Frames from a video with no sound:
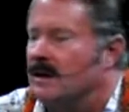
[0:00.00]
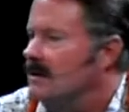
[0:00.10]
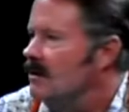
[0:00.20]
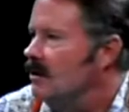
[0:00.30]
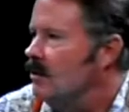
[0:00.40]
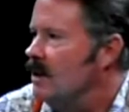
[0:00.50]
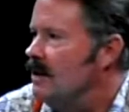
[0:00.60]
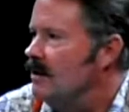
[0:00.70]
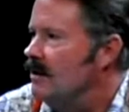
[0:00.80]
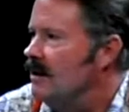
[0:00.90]
in
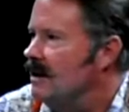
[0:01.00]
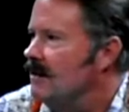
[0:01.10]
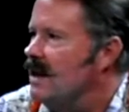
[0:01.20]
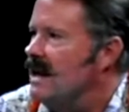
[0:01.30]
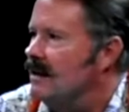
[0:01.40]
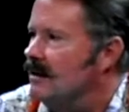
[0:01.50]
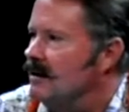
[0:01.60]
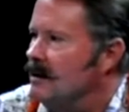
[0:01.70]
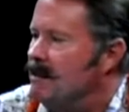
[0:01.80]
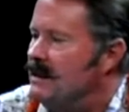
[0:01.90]
degree to
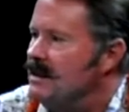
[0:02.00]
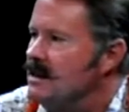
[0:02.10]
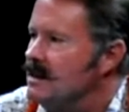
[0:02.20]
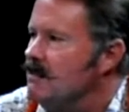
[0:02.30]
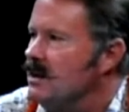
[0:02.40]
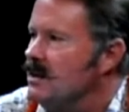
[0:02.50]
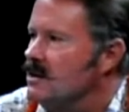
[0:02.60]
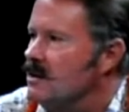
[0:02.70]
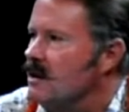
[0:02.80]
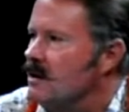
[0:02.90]
the billions and
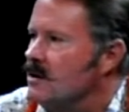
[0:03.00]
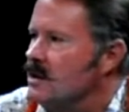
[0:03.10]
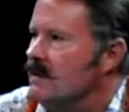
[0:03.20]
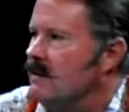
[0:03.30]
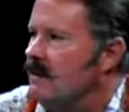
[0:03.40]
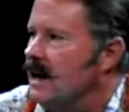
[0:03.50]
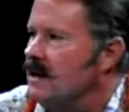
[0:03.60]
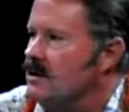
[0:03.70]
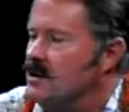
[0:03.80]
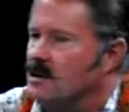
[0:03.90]
billions of dollars of
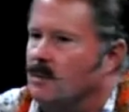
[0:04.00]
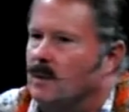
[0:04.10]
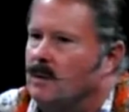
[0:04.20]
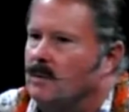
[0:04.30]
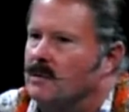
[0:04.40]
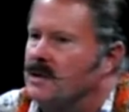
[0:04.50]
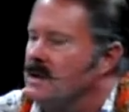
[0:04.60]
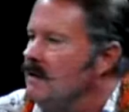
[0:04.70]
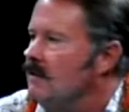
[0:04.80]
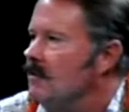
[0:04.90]
advantages that we would
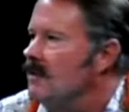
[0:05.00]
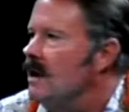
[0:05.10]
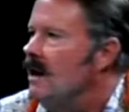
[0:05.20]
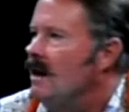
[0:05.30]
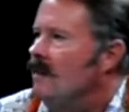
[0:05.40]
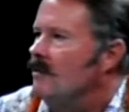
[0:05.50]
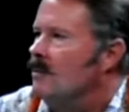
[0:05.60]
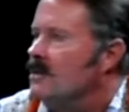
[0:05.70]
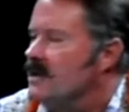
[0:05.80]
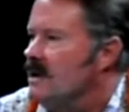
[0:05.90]
receive
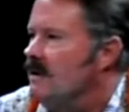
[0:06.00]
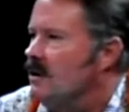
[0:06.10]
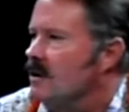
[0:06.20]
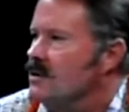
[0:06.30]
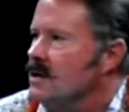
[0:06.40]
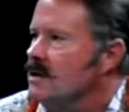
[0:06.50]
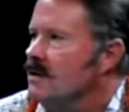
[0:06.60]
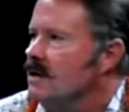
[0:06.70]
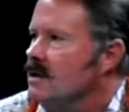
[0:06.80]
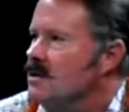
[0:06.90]
from receiving those
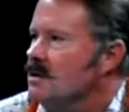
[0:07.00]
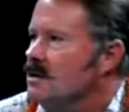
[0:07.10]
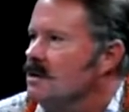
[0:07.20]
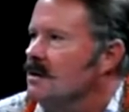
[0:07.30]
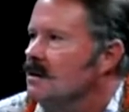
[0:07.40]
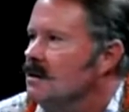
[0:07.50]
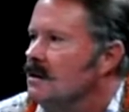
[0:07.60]
installations.